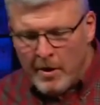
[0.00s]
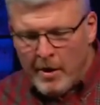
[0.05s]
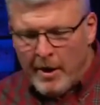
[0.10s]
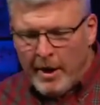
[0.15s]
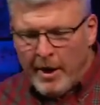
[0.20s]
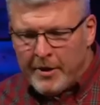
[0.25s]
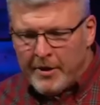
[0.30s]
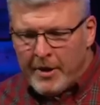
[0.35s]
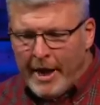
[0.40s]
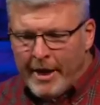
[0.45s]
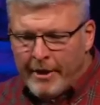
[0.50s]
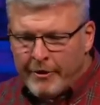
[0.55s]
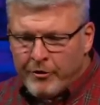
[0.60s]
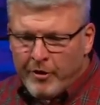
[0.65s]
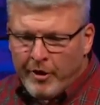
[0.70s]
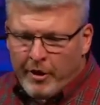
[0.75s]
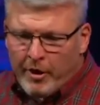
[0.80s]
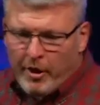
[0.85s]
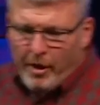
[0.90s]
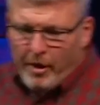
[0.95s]
And as
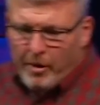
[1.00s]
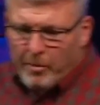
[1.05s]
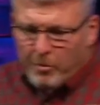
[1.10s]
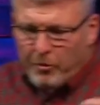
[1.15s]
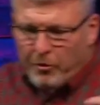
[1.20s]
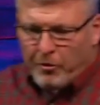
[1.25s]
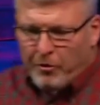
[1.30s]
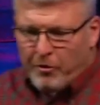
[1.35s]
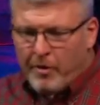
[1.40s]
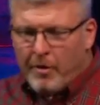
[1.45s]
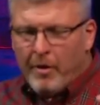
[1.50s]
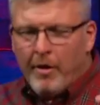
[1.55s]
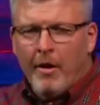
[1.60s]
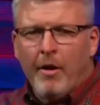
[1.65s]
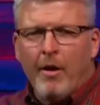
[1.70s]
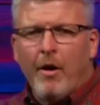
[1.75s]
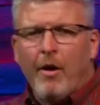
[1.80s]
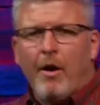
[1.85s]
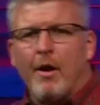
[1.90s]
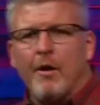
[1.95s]
he comes
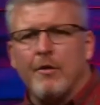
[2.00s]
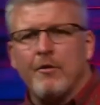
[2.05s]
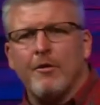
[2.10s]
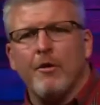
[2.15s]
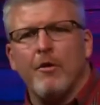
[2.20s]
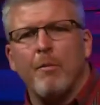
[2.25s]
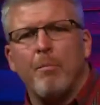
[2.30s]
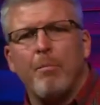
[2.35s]
onto the